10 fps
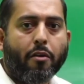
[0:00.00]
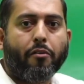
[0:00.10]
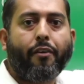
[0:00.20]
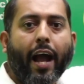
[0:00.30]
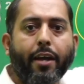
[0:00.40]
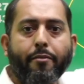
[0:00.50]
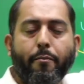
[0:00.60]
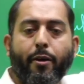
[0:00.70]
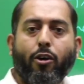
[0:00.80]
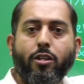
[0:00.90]
5
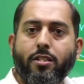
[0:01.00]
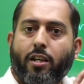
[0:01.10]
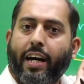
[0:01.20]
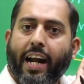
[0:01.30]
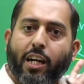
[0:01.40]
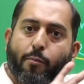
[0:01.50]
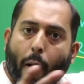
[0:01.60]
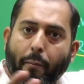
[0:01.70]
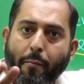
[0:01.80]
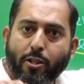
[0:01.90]
because correct
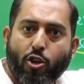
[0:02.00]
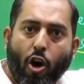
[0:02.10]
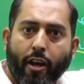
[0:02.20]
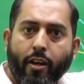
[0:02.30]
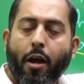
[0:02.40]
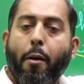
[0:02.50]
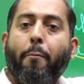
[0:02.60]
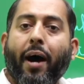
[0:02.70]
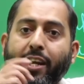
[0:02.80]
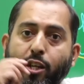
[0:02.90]
problem is gone,
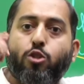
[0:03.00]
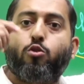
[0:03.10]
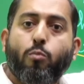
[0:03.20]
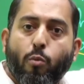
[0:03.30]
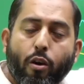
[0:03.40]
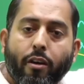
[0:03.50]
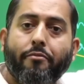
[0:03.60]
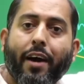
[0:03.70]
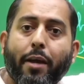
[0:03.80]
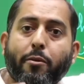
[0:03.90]
minus 2 more.
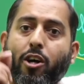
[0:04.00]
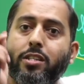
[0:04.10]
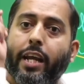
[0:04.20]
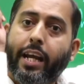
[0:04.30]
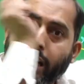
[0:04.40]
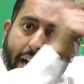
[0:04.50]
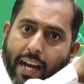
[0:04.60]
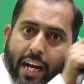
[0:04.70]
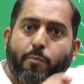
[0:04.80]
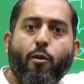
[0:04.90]
Why? Because
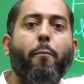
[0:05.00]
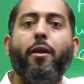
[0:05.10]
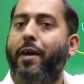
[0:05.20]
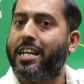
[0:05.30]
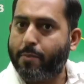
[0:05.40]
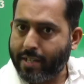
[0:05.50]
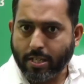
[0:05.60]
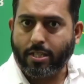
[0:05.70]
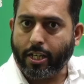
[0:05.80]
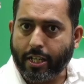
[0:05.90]
incorrect problem has been
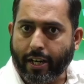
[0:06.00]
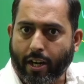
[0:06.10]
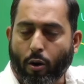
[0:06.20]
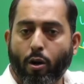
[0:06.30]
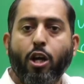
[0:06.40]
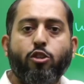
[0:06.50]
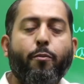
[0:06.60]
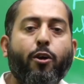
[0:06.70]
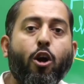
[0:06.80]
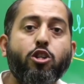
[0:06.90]
inserted now. So
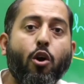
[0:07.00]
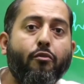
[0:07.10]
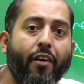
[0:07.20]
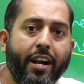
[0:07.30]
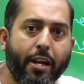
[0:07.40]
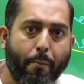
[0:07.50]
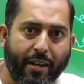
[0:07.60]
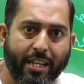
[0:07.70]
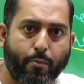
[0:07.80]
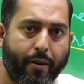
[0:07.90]
because of one
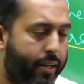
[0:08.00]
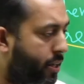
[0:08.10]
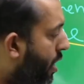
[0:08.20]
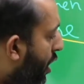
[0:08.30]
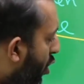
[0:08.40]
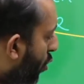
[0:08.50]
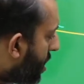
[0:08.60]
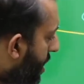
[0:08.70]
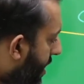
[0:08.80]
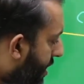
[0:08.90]
replacement, total
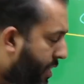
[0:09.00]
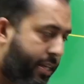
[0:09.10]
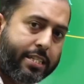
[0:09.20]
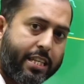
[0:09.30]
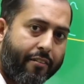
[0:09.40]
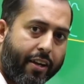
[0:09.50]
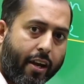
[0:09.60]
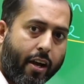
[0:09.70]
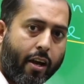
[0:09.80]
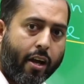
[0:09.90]
reduction is 7.
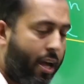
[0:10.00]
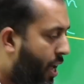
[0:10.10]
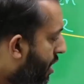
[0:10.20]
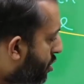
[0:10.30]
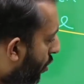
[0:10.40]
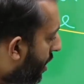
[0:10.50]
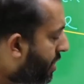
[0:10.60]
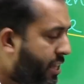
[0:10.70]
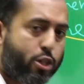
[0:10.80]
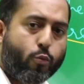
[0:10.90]
So in
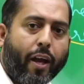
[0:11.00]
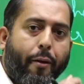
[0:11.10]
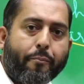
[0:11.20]
this way,